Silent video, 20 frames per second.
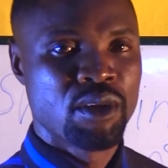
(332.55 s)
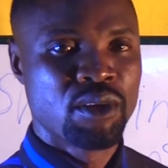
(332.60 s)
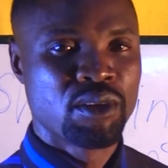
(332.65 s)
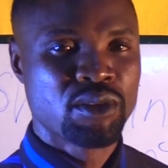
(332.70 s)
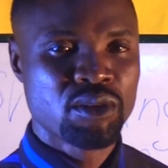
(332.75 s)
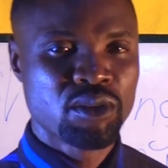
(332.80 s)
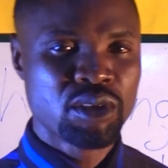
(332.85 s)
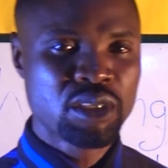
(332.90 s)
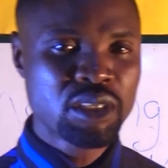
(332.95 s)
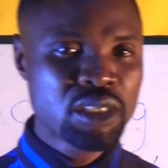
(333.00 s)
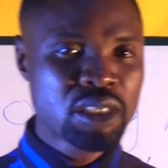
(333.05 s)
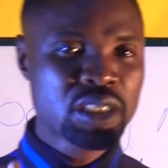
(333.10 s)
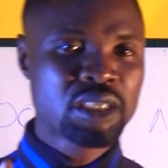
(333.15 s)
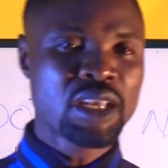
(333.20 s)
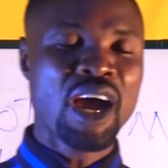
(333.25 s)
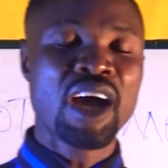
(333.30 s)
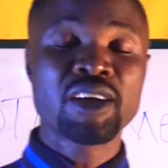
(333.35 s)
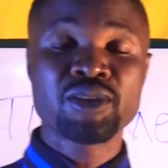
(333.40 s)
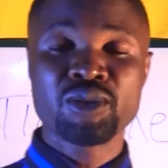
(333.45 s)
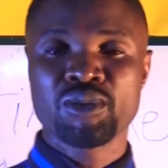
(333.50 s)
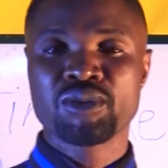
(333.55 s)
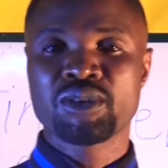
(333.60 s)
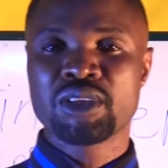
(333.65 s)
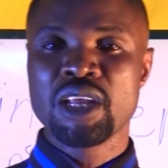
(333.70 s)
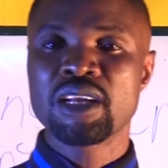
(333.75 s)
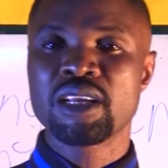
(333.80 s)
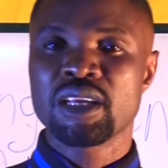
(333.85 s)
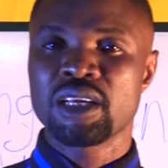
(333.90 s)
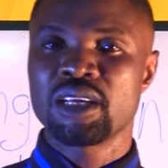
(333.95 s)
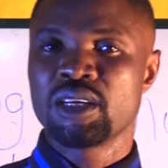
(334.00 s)
So this is how to
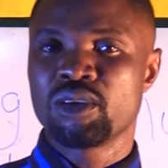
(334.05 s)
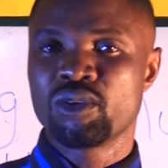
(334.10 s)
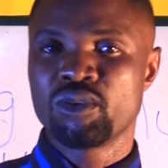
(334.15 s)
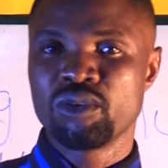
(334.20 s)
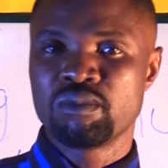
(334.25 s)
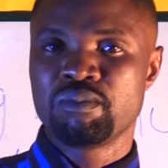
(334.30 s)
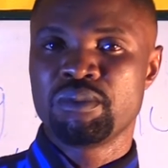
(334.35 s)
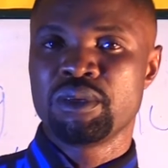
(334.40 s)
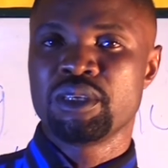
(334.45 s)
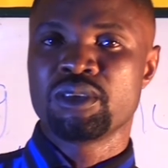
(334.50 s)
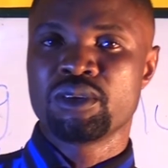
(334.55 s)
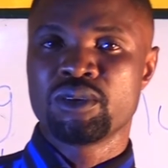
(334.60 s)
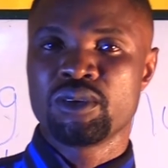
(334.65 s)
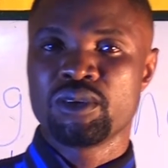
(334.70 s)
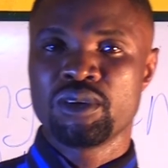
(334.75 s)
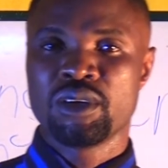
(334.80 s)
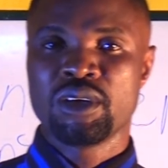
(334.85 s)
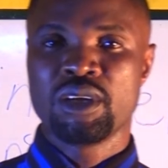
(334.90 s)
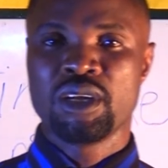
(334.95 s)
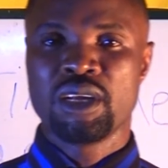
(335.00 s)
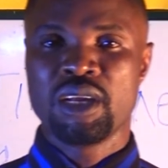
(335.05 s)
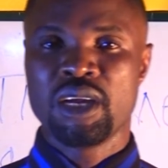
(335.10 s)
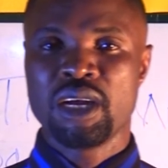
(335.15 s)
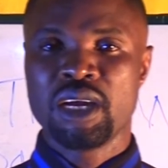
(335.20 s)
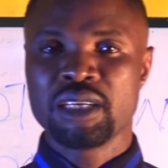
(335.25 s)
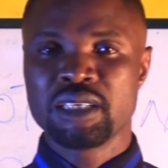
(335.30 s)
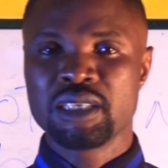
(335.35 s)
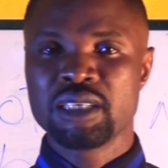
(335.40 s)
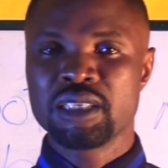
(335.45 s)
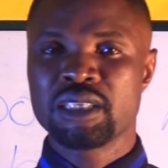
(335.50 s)
take a good picture,
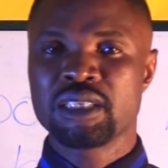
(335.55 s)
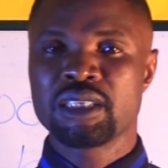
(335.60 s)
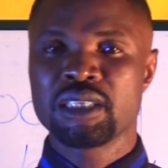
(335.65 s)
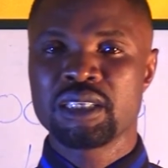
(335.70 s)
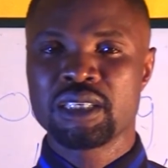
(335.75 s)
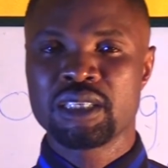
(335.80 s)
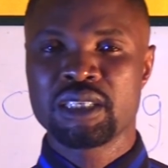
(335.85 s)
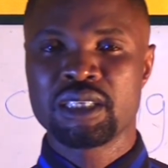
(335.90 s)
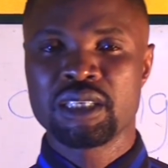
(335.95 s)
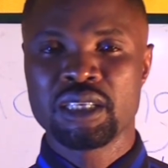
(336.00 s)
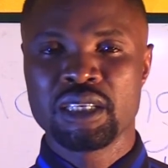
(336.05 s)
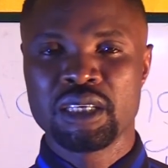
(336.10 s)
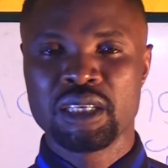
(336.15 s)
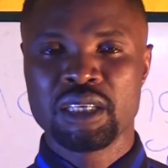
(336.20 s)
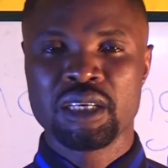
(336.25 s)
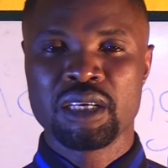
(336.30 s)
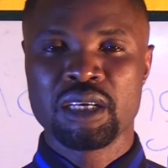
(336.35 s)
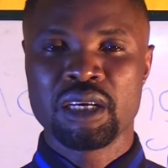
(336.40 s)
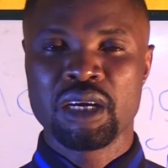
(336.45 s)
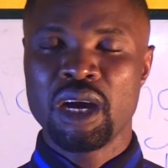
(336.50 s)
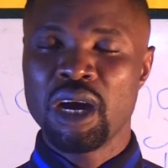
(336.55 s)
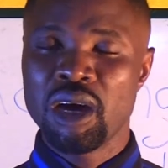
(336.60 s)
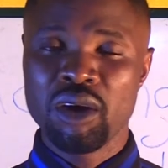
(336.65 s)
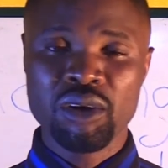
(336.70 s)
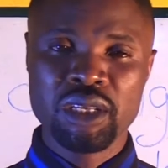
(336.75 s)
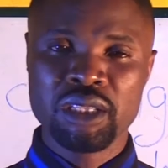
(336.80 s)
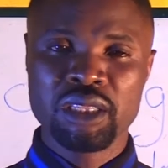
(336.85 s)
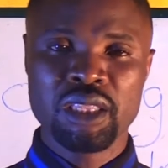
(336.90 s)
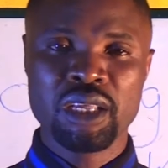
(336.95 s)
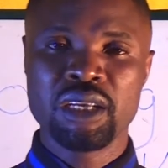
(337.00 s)
and this is how
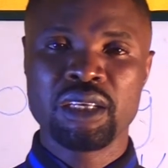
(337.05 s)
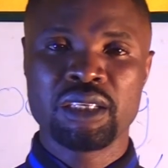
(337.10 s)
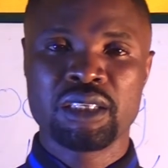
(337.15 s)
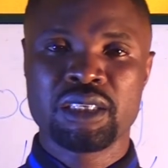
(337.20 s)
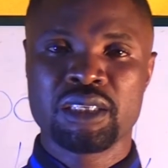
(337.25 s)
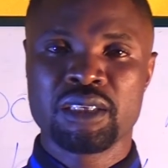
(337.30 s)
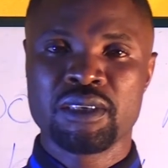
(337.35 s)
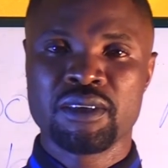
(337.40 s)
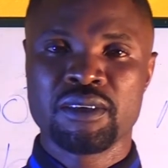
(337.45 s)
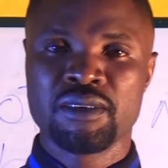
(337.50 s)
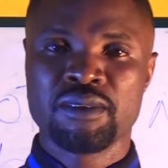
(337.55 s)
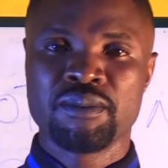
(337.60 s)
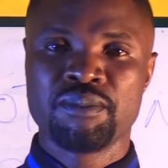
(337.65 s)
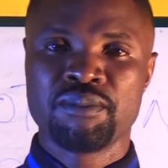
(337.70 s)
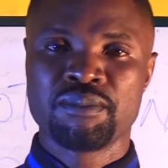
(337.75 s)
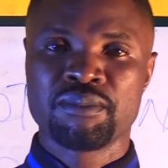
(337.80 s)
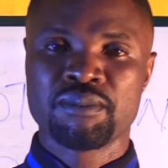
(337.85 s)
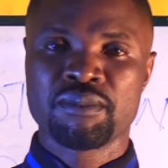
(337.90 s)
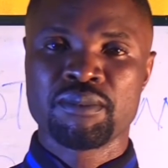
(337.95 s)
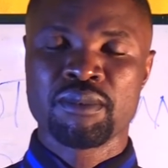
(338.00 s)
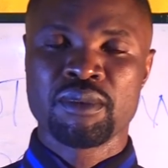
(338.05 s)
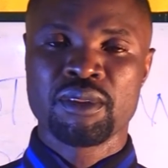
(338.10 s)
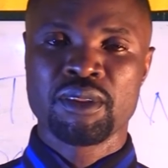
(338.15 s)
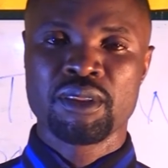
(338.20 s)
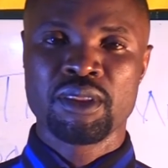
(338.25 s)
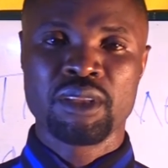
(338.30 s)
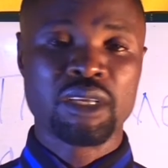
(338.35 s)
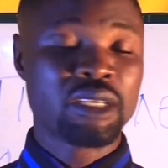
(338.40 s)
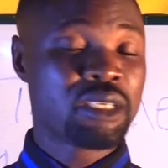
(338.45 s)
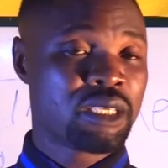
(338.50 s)
it is.
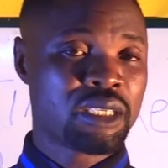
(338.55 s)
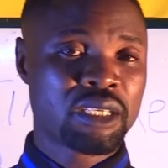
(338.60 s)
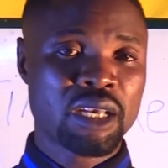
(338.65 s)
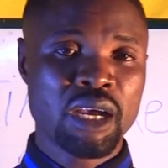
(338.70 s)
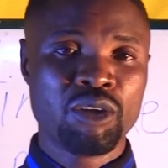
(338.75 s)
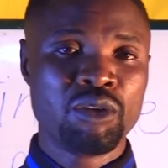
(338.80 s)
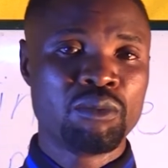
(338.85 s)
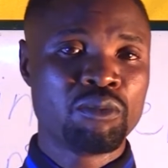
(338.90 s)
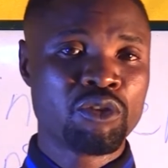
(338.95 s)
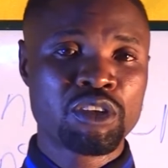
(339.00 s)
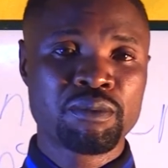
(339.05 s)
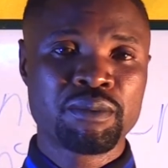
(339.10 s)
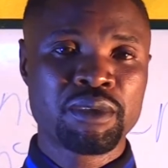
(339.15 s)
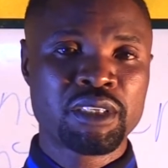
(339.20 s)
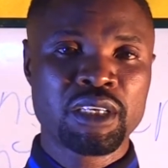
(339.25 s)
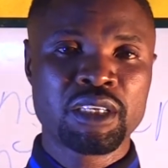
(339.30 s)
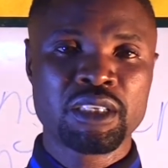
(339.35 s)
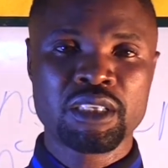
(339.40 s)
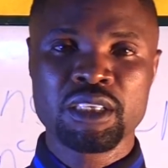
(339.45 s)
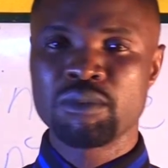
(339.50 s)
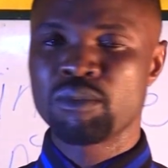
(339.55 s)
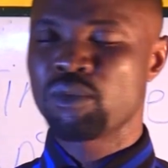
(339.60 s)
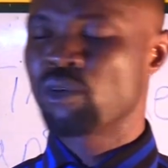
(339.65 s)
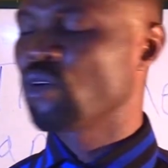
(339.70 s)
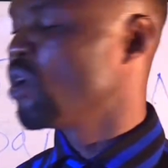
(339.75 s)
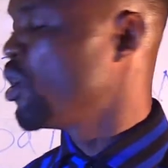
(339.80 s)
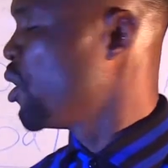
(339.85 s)
This is how you must be sensible.